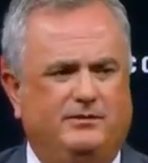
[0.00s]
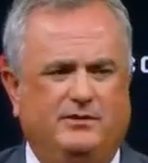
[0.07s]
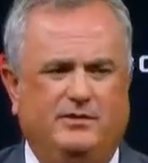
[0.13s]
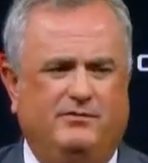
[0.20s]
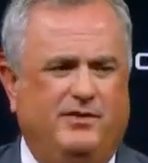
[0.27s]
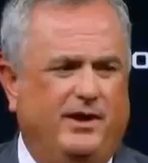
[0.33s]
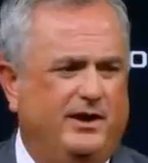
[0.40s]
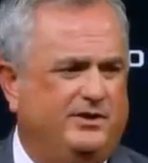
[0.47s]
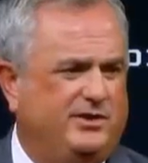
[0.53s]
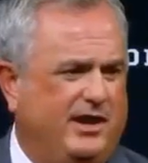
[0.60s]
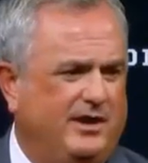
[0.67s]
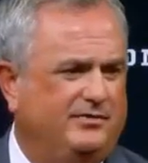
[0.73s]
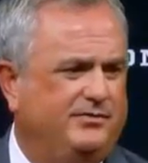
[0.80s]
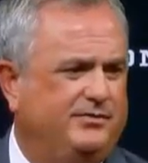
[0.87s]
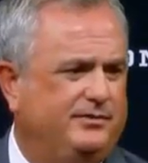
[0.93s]
Very
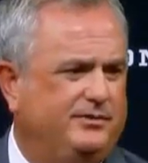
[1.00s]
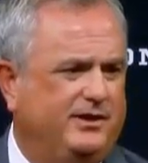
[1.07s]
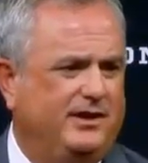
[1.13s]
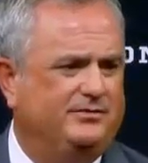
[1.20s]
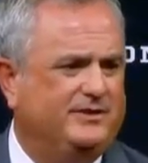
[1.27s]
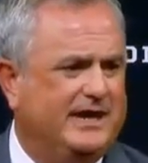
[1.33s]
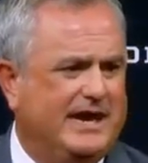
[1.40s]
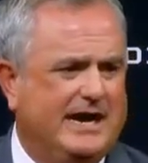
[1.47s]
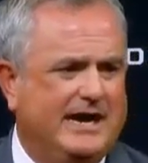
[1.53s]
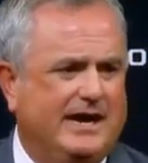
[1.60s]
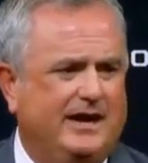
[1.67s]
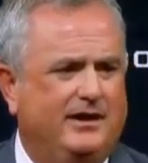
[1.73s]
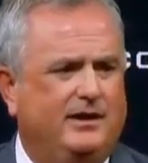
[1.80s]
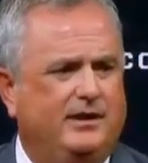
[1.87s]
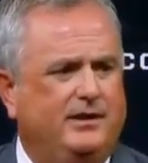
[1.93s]
tough
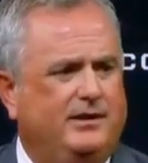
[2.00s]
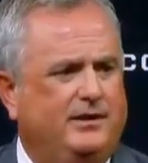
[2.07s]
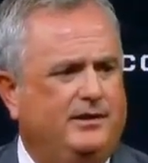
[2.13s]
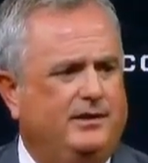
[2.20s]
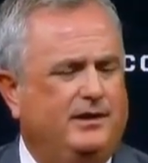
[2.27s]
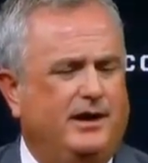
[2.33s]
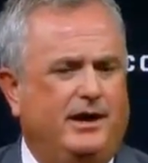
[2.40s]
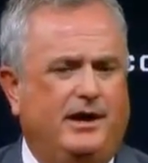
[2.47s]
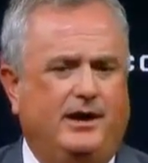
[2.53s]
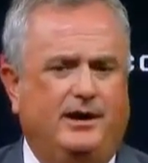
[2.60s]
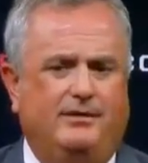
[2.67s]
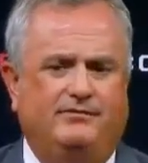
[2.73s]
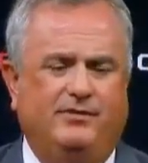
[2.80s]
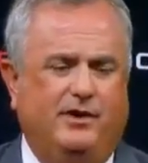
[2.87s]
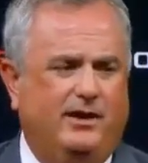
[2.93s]
guy,
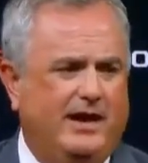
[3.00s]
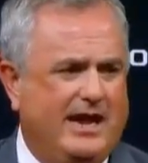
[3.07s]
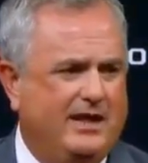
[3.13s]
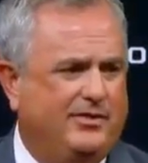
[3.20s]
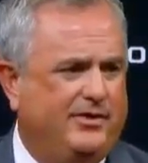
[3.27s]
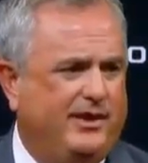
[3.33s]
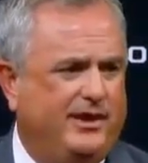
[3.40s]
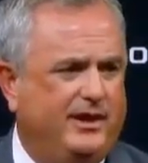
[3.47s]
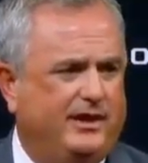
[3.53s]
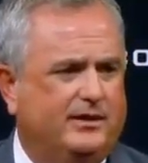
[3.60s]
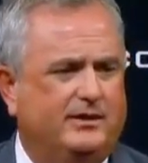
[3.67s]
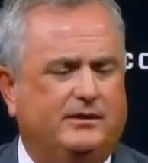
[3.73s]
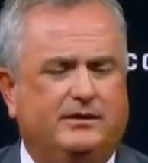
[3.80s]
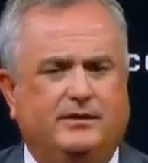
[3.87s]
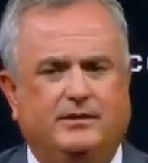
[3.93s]
very athletic,
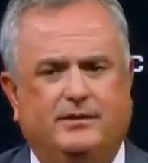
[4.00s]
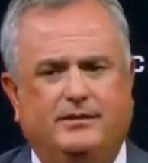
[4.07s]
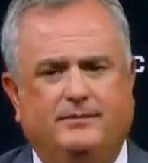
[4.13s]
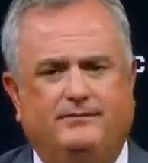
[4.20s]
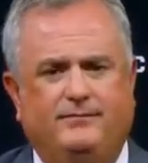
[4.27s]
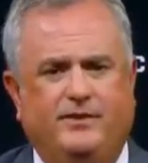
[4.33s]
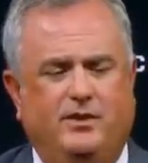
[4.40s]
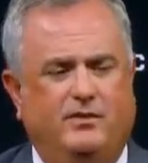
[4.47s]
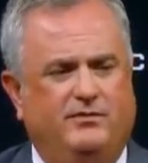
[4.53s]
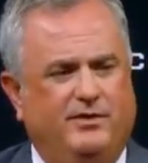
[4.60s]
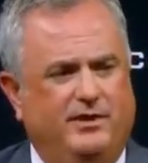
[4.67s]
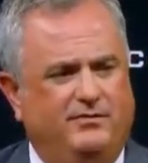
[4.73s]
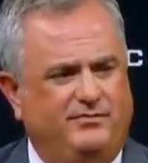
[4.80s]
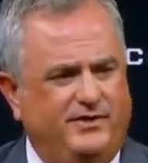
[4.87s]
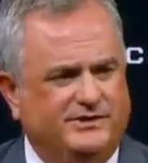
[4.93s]
you know,
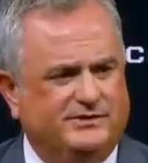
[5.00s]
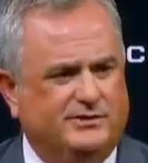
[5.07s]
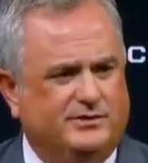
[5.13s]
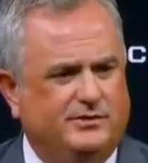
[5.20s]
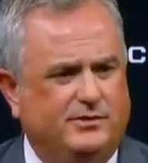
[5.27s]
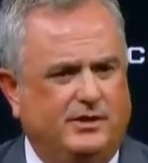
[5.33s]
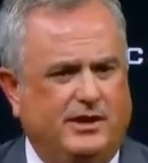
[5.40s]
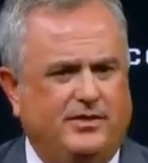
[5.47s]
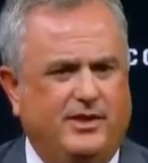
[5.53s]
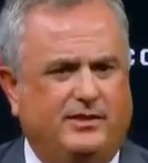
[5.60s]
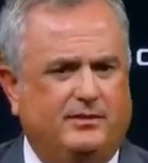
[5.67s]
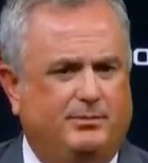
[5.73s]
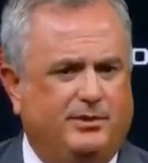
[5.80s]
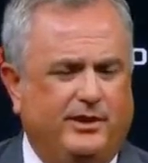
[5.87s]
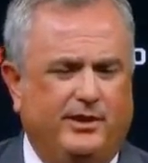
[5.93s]
very physical. I think
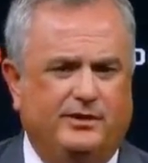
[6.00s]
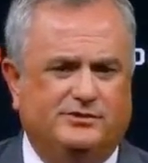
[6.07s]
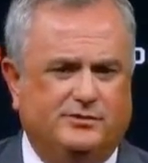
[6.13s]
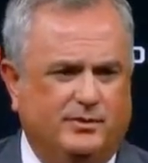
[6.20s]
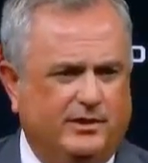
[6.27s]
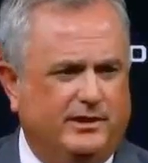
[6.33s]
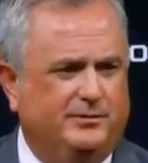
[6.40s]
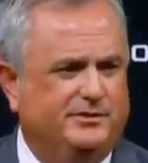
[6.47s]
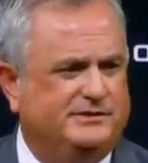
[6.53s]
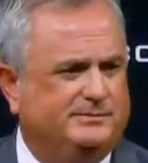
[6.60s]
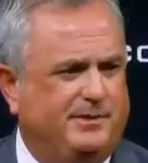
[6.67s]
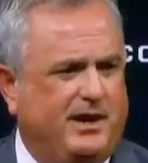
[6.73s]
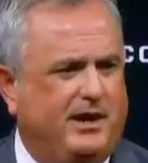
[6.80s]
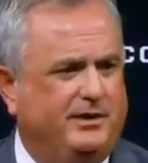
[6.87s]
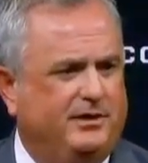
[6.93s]
the players really
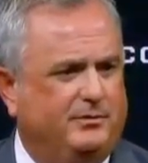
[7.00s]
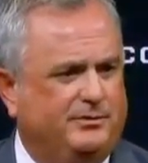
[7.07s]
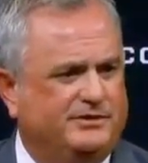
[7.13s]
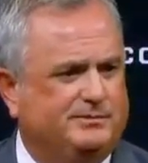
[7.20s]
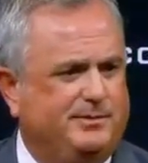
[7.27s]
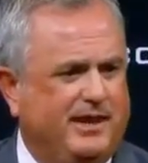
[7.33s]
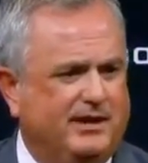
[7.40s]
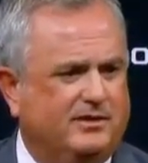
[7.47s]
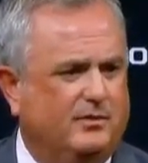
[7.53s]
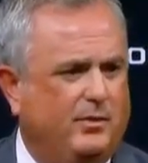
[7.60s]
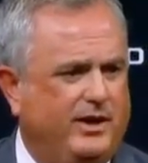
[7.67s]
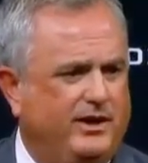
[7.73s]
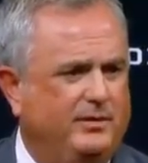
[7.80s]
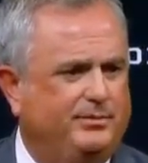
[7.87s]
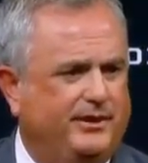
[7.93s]
respond and respect the
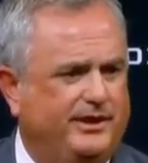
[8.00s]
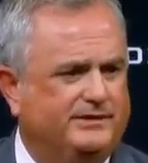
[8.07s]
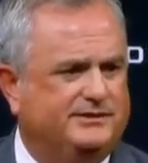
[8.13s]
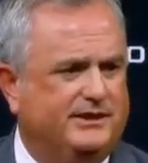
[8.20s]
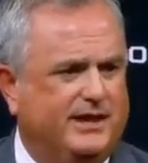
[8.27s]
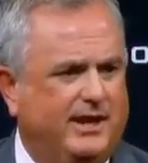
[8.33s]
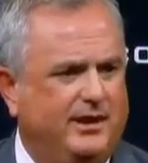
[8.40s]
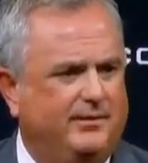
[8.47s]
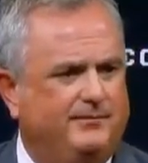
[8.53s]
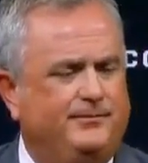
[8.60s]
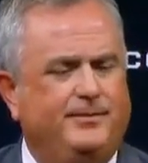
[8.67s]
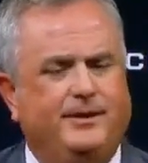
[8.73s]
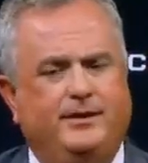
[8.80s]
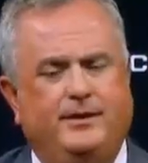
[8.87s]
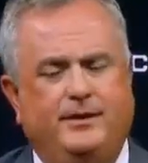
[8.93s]
way he plays the game.
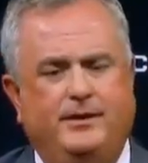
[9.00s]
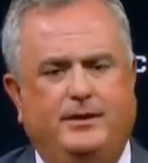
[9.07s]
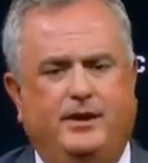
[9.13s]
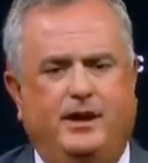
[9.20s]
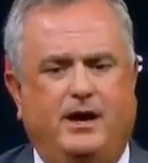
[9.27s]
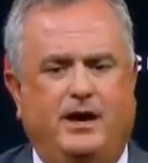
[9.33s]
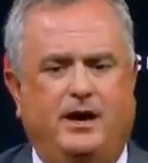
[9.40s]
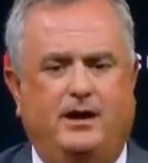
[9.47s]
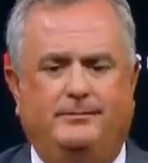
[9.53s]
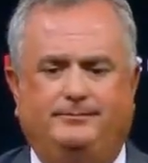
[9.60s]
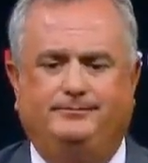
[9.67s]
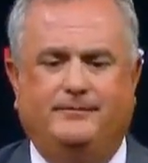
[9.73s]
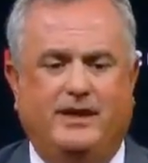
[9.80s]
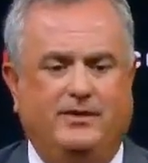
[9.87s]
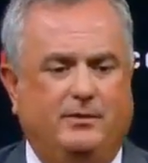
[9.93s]

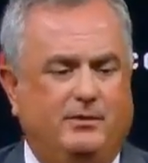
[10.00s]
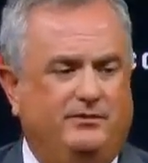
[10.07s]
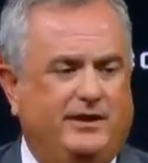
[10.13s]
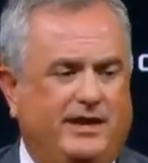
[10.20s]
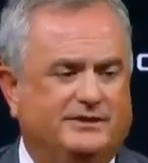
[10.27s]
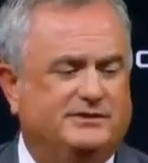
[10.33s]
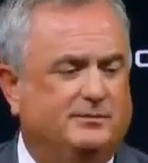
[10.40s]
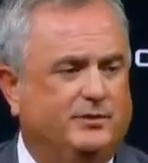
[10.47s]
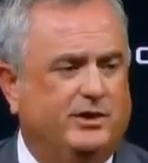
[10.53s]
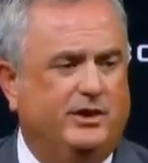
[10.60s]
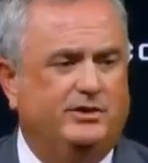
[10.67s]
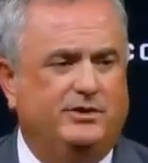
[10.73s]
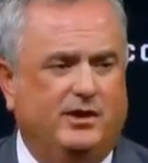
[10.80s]
And then we've got some good,